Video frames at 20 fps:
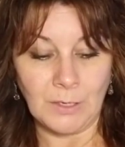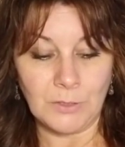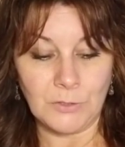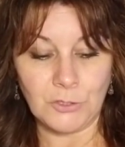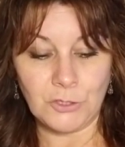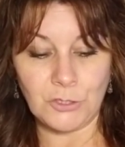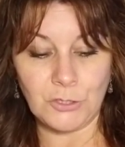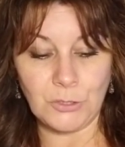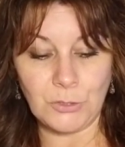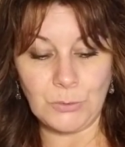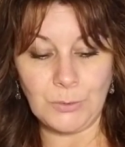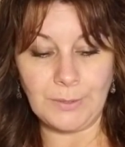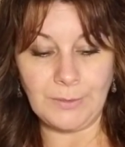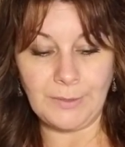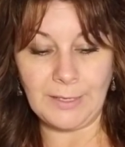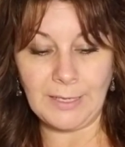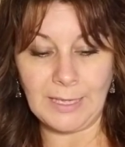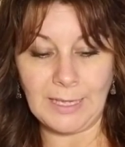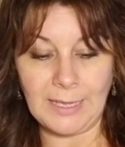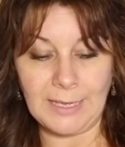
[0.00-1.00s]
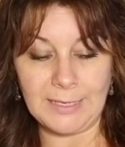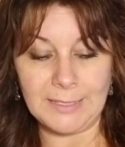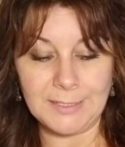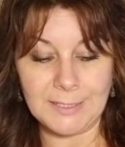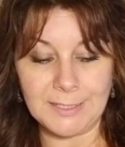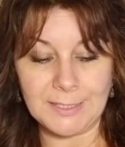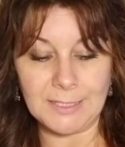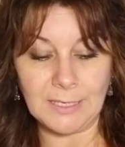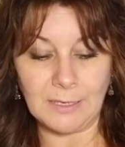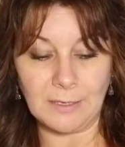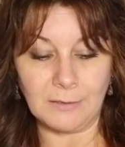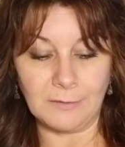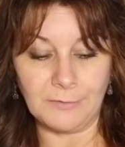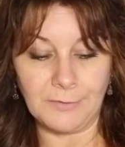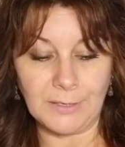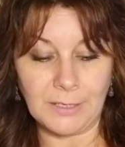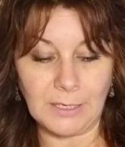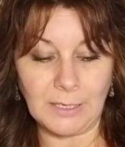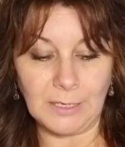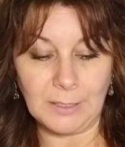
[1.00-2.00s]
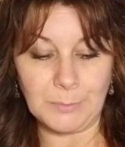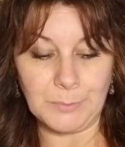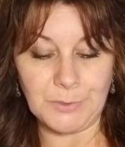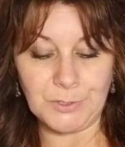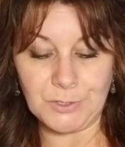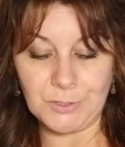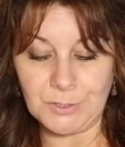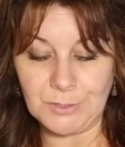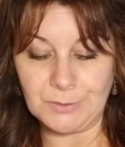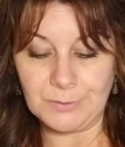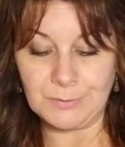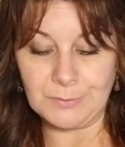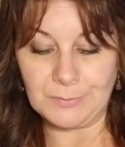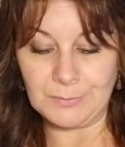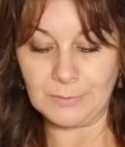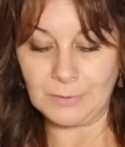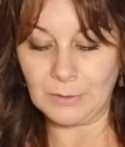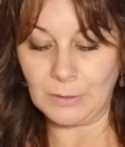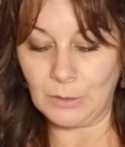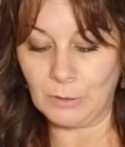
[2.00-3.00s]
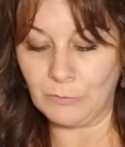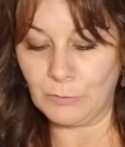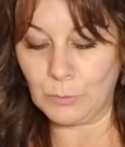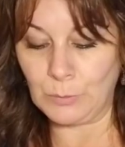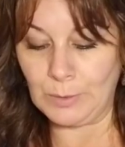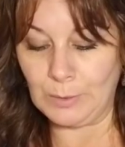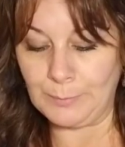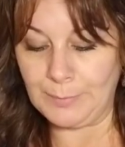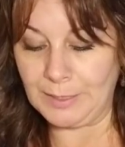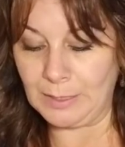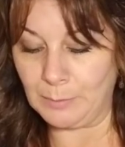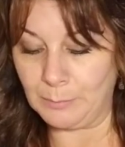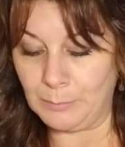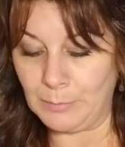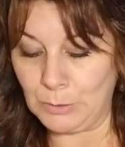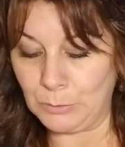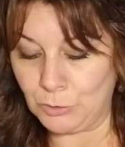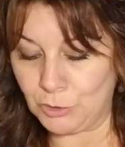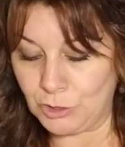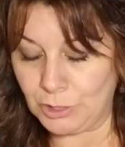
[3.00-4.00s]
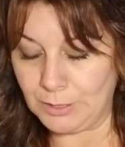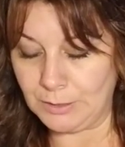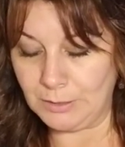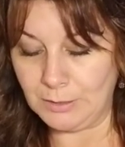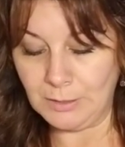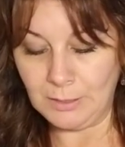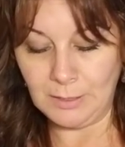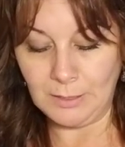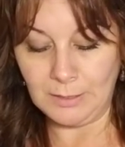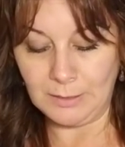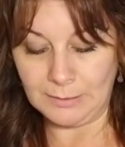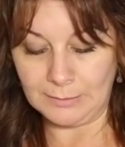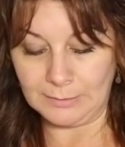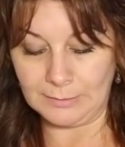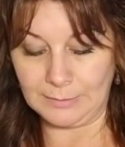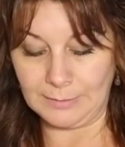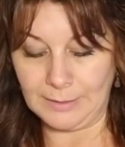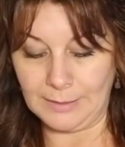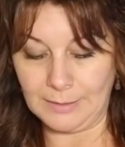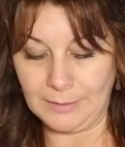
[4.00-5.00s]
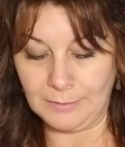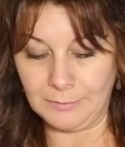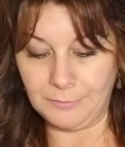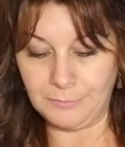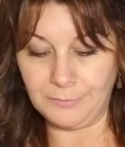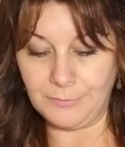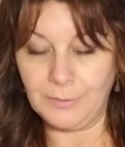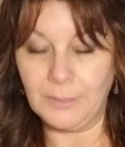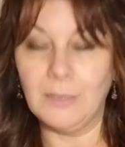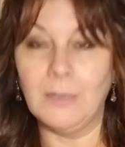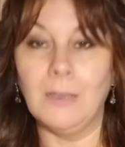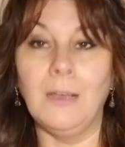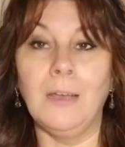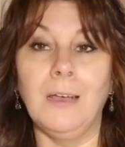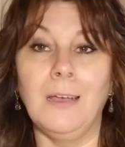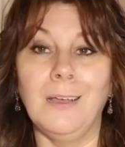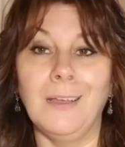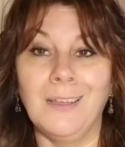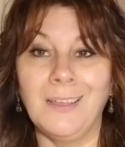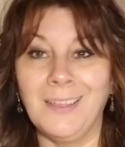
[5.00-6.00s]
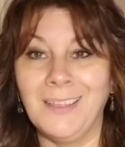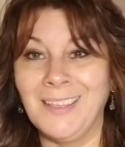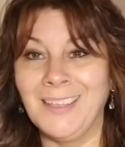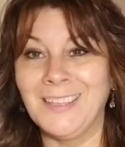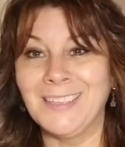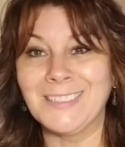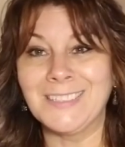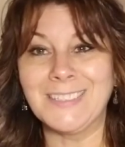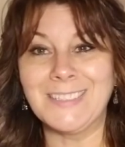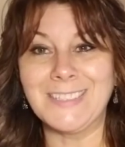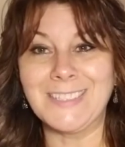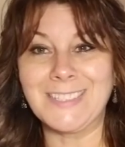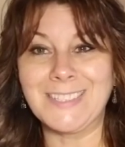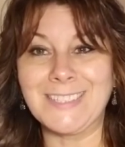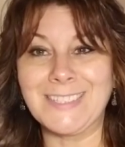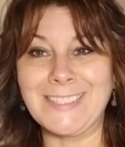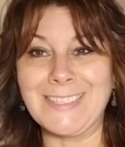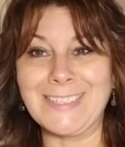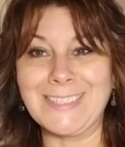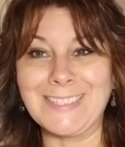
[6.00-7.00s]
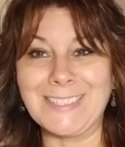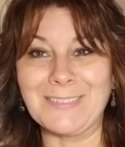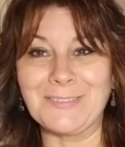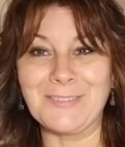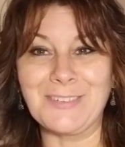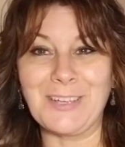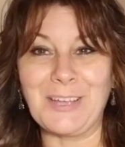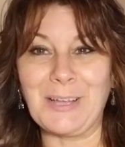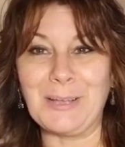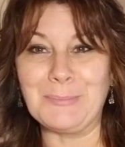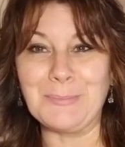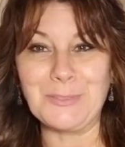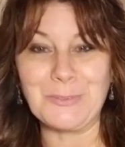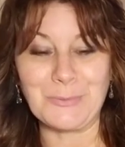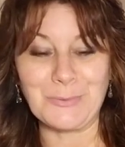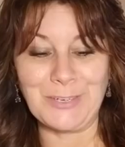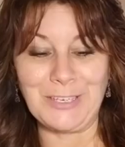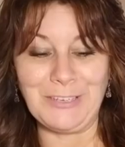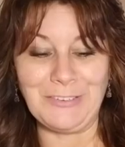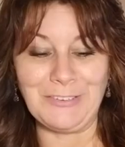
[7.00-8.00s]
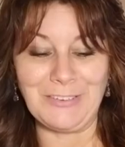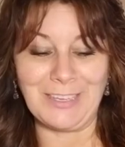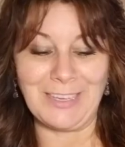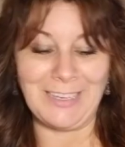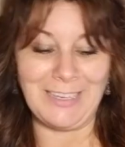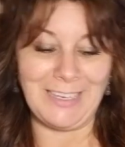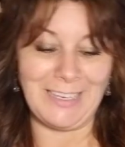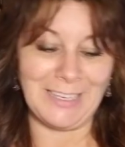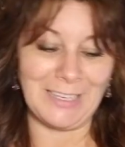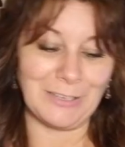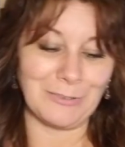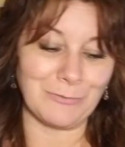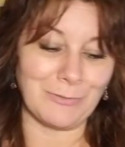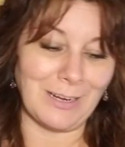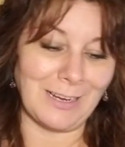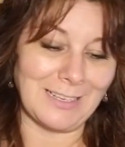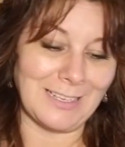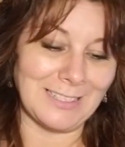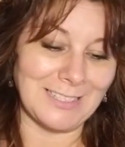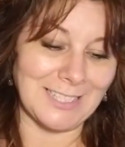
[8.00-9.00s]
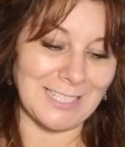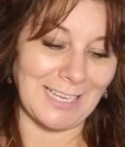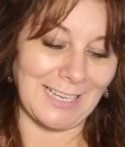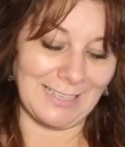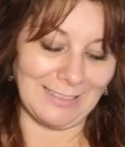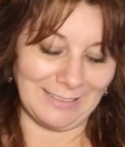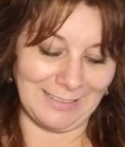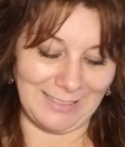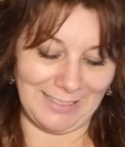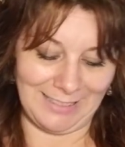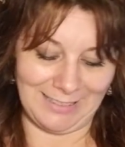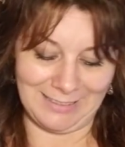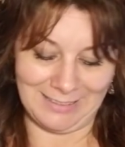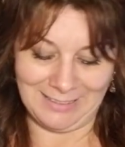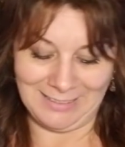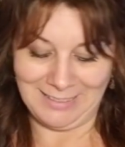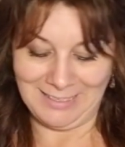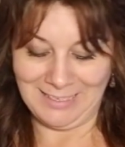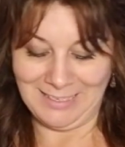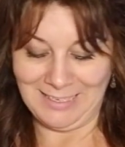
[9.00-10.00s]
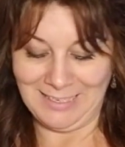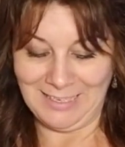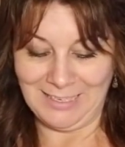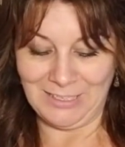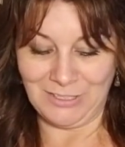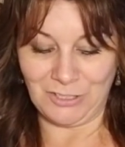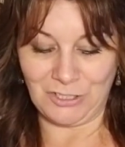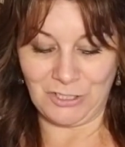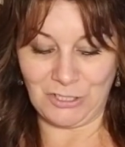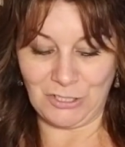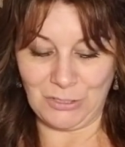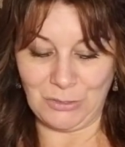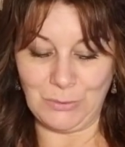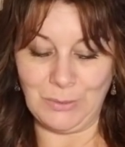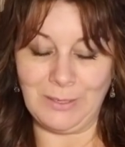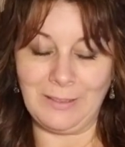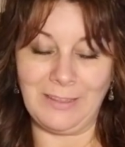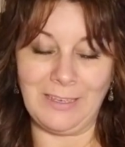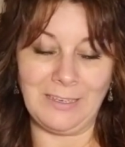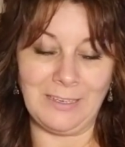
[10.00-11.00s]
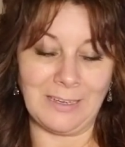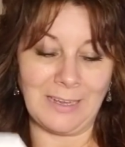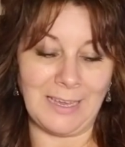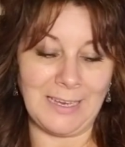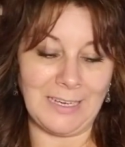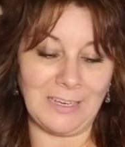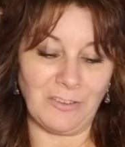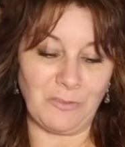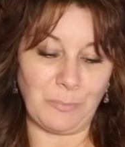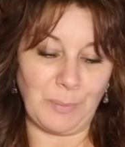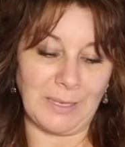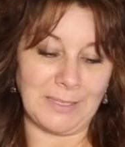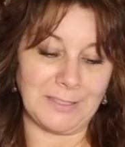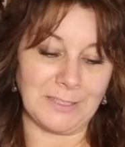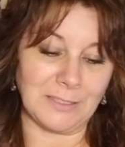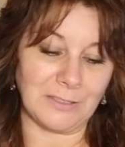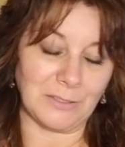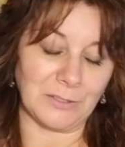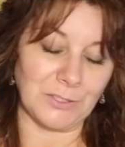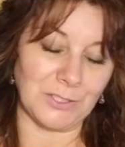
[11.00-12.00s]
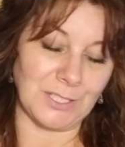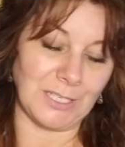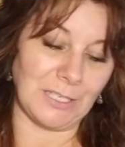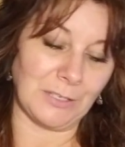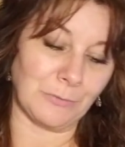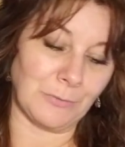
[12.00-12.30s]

To the ace of cups overwhelming emotion, love, huh, to the Six of Cups, reuniting and reconciling, to the Knight of Pentacles in